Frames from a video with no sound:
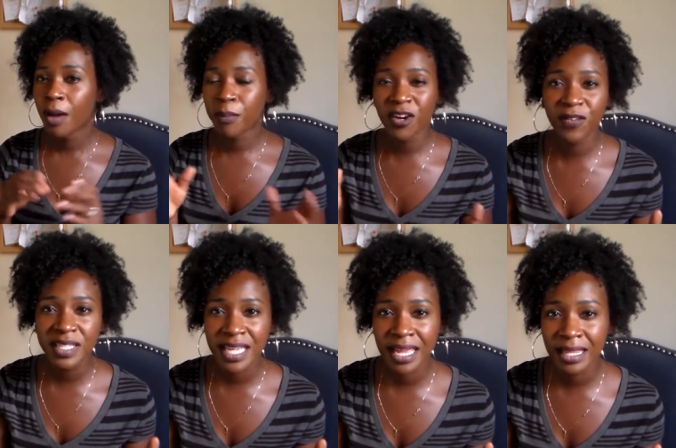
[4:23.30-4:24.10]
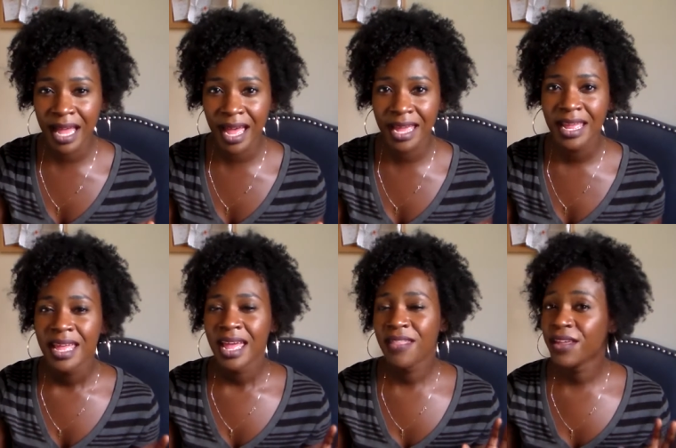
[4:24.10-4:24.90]
a perfect 10 line.
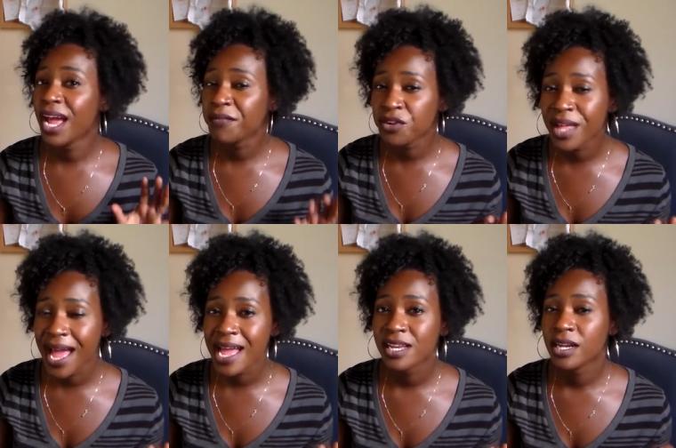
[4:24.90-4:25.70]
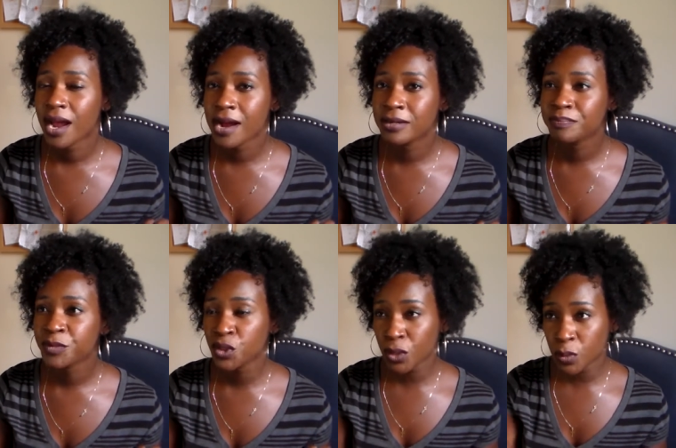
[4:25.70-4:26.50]
And then after that, um,
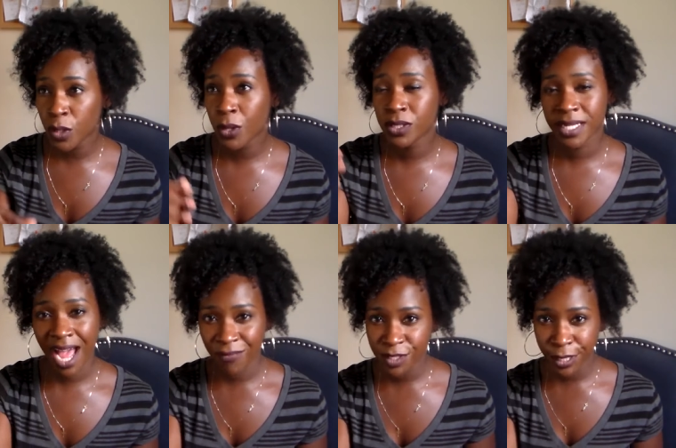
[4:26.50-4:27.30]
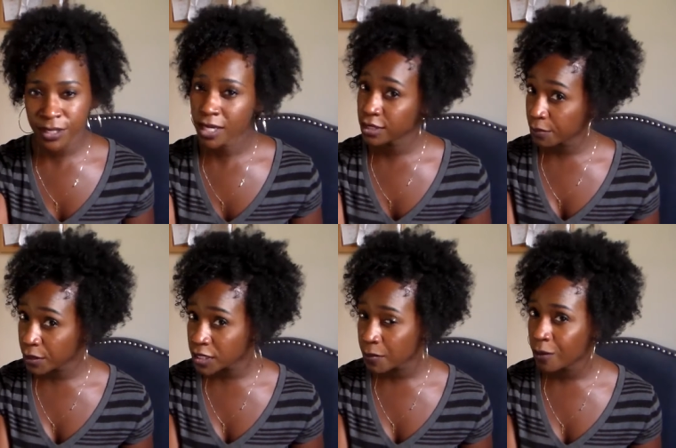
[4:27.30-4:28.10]
students will go to the cafeteria talk to the
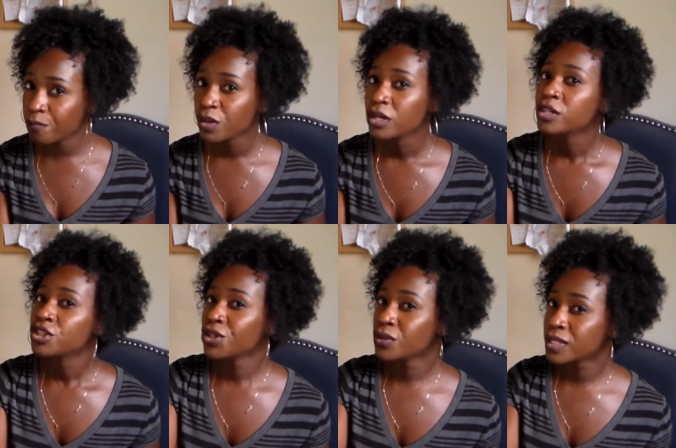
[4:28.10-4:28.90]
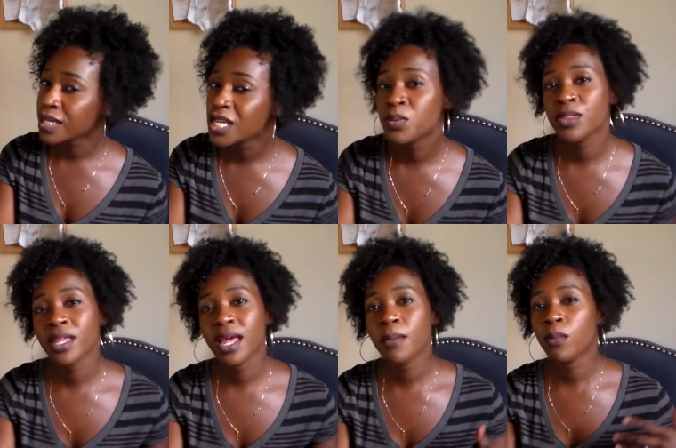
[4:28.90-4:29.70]
principal. She'll discuss with
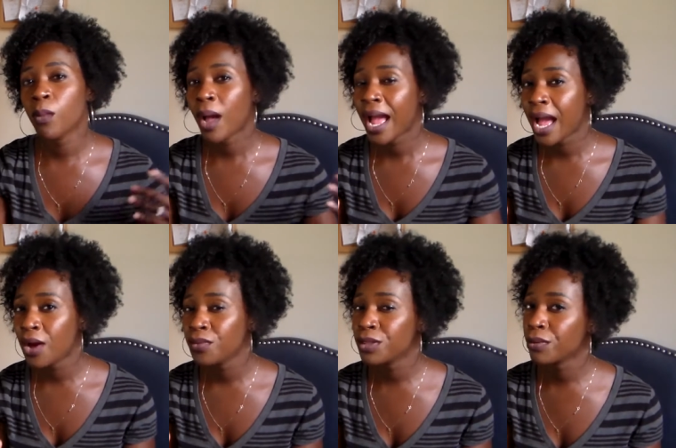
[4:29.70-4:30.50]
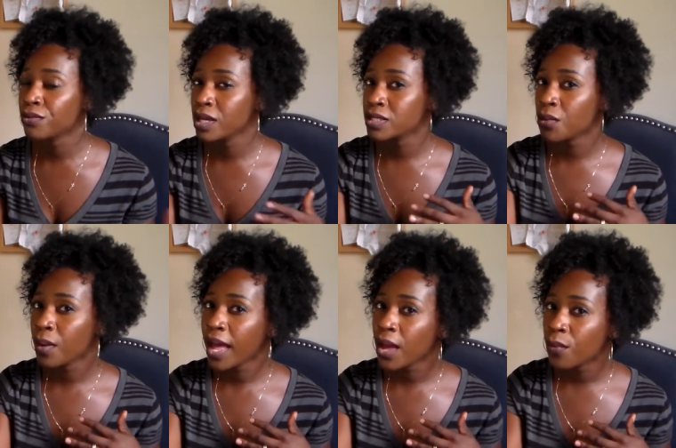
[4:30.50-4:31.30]
them how we throw things
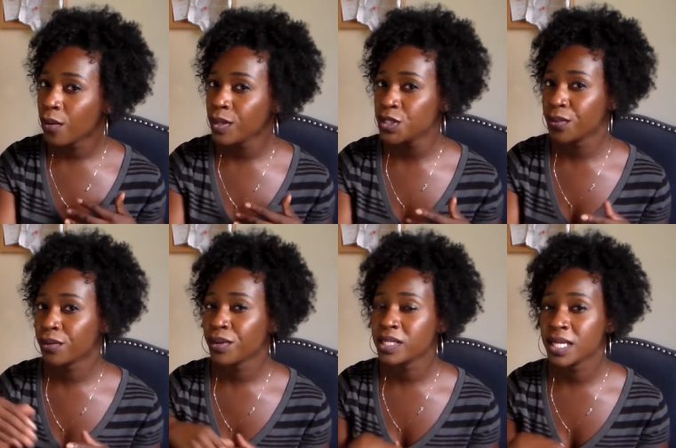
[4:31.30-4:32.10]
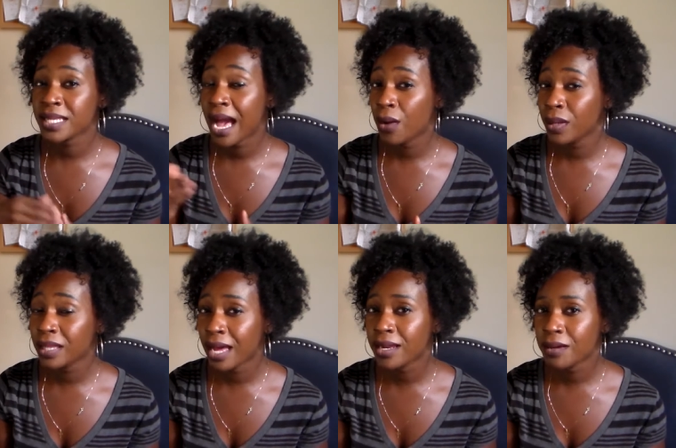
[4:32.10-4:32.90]
away, what we do at recess, how
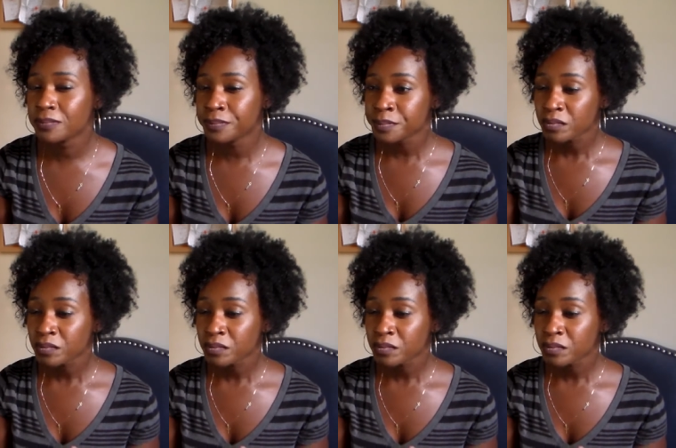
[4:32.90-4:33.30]
we line up,